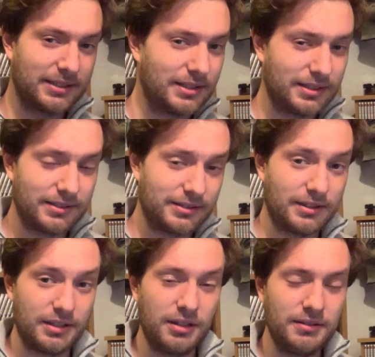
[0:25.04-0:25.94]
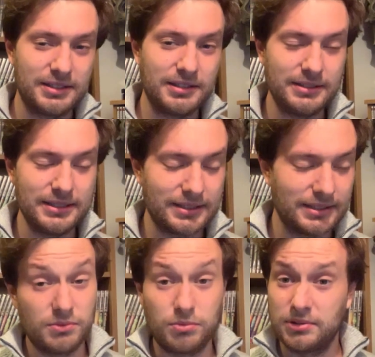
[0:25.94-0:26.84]
to the new series,
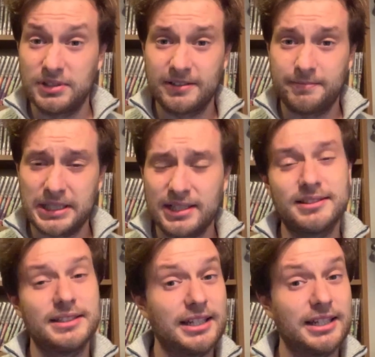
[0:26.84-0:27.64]
The Waters of Mars.